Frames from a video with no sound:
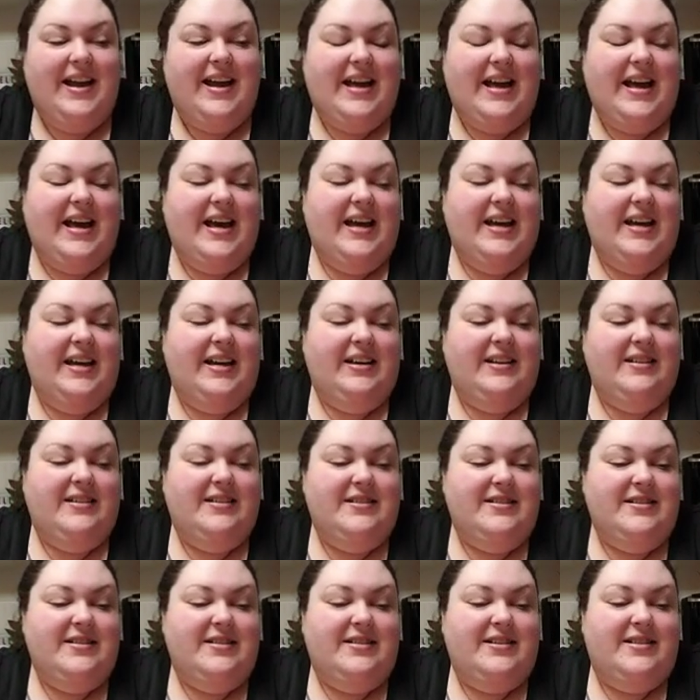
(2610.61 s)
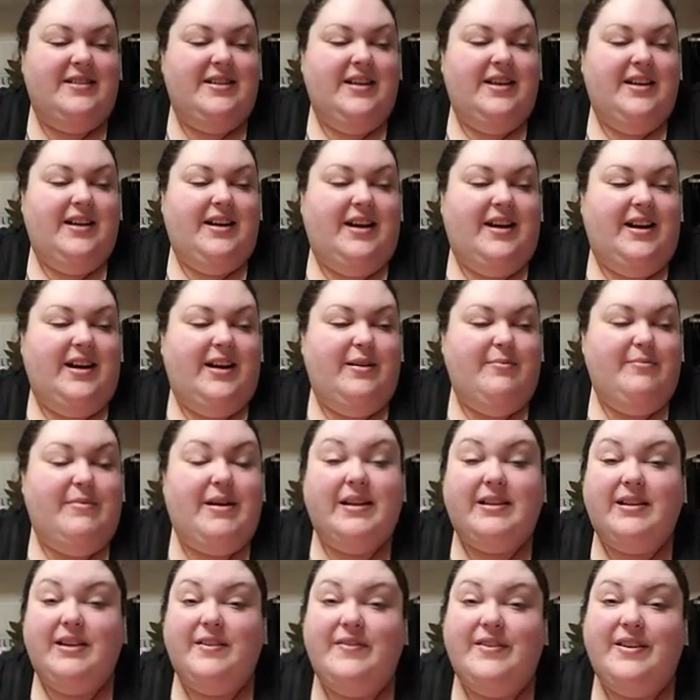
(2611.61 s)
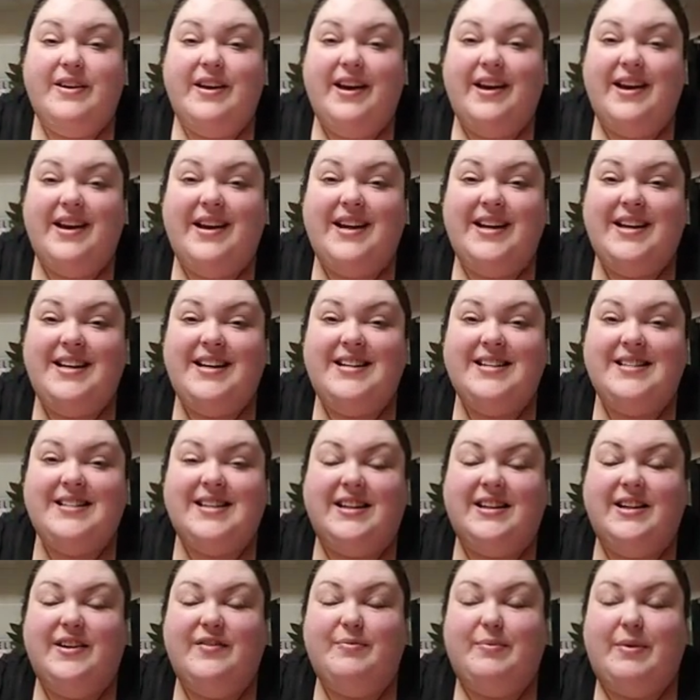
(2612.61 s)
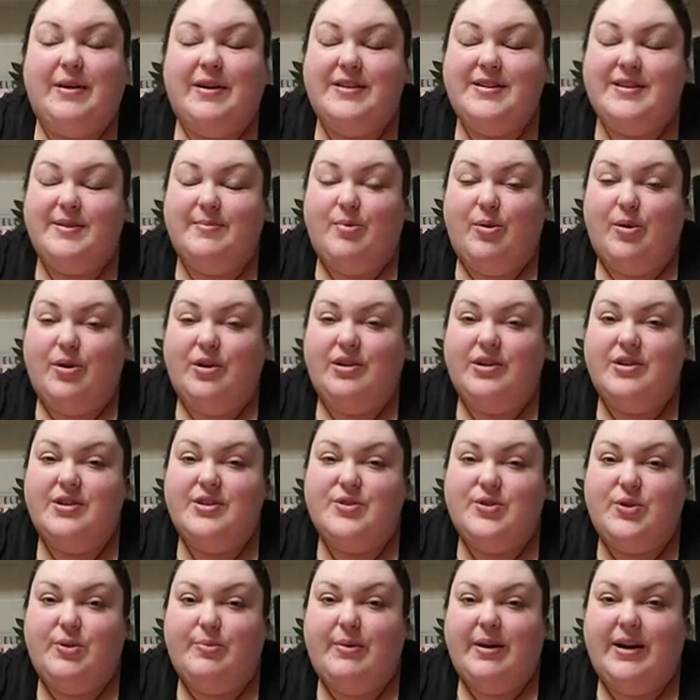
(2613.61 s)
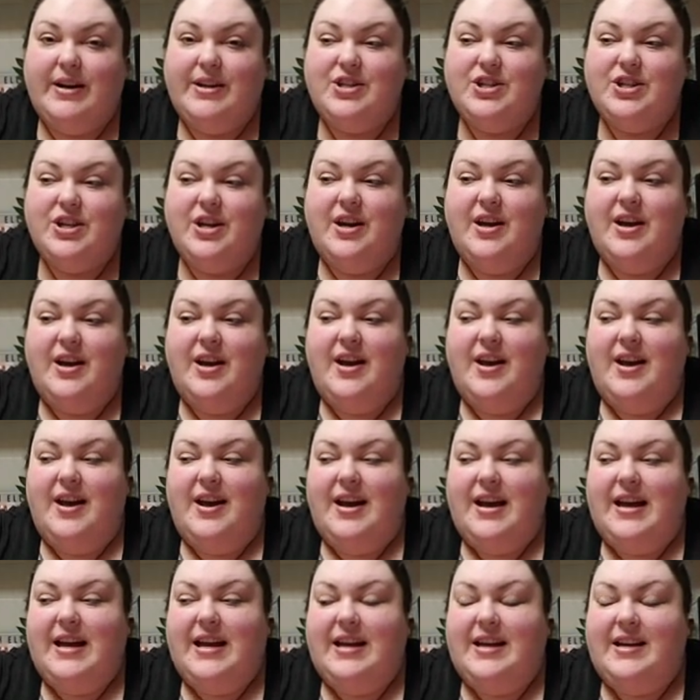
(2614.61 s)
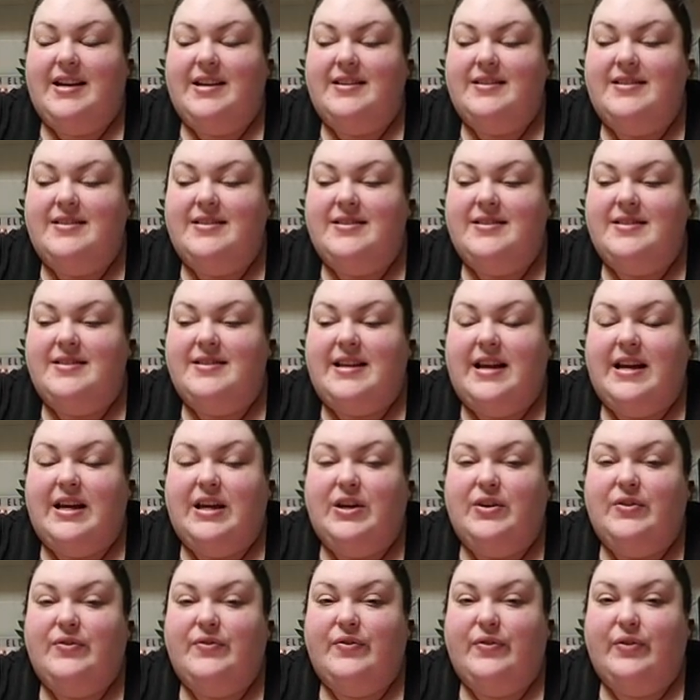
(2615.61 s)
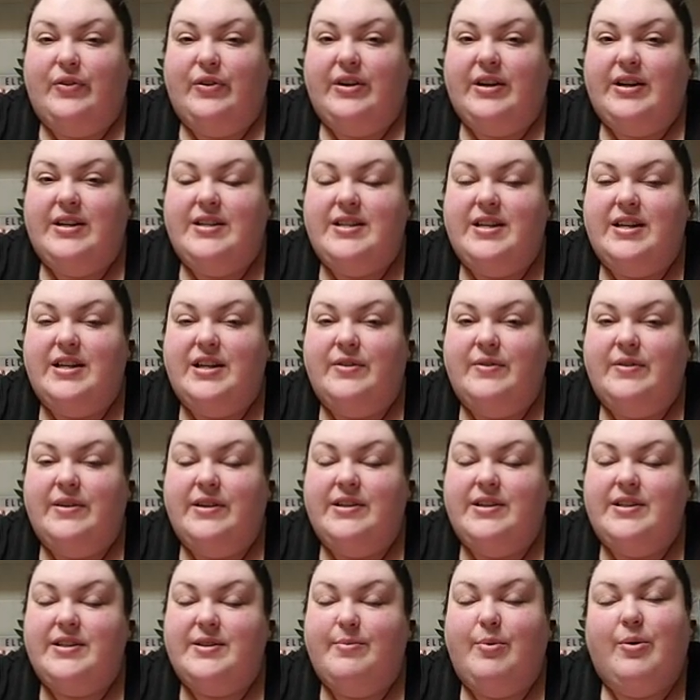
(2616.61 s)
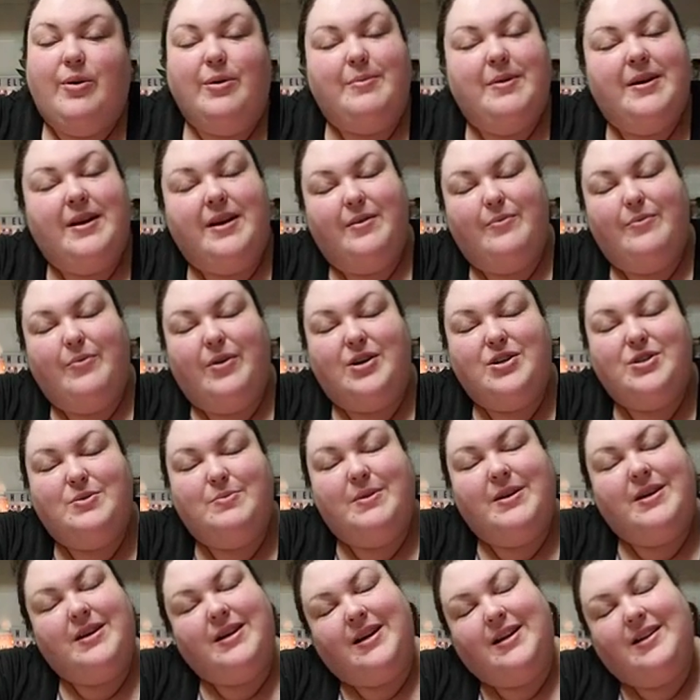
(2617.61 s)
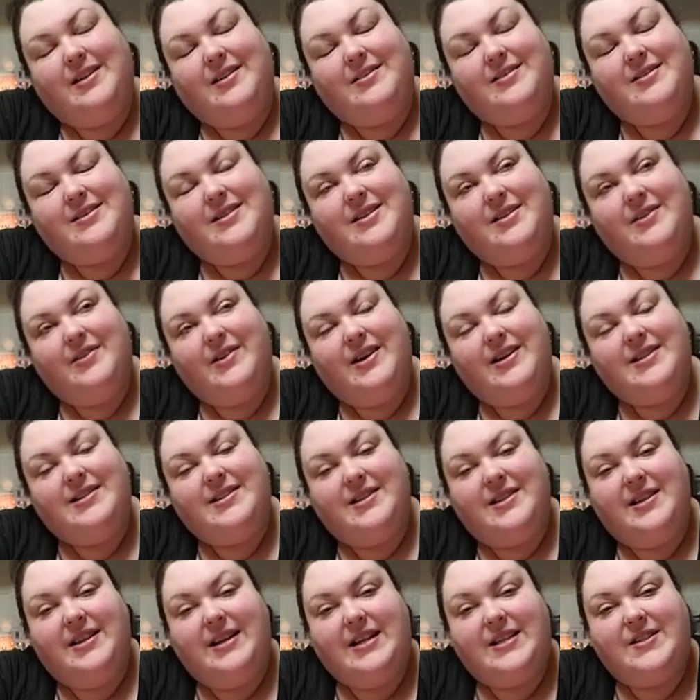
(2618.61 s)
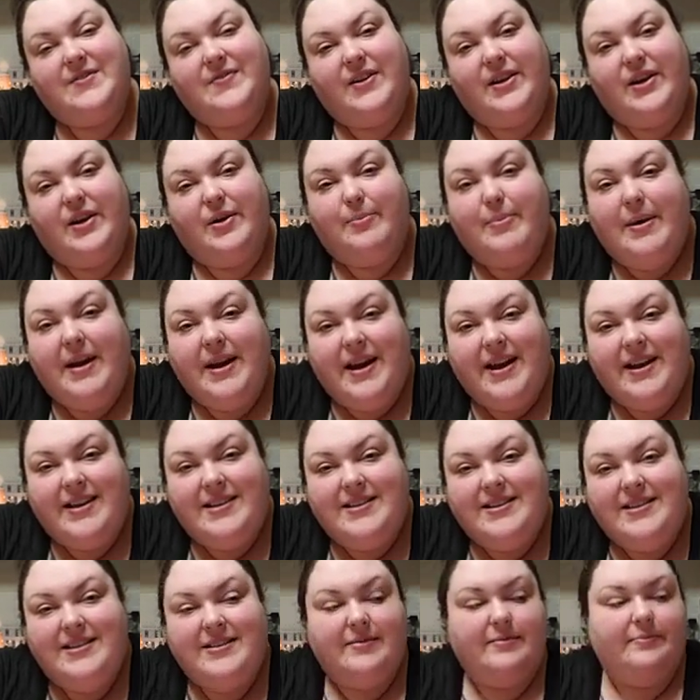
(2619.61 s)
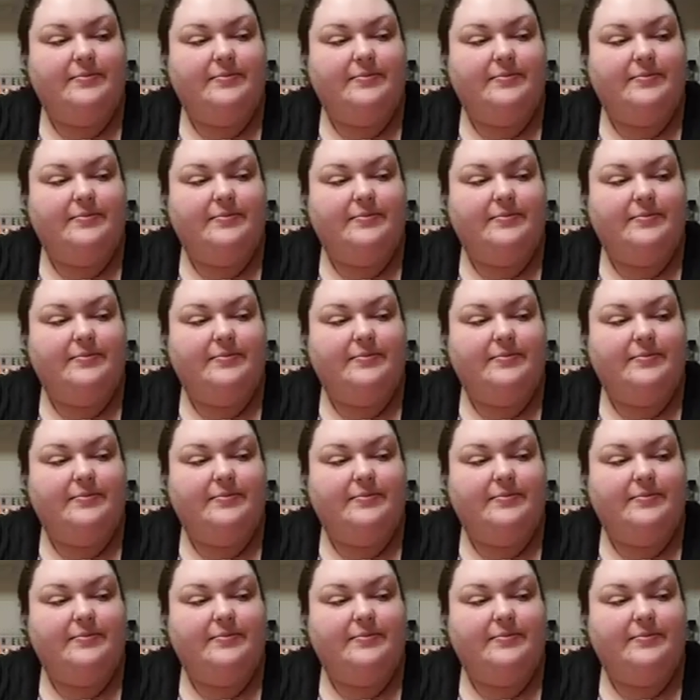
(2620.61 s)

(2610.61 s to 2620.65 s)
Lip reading: And I love you guys. I love my supporters so much. And thank you for continuing to support me and watch me. And I'll see you guys in the next video. Bye, guys.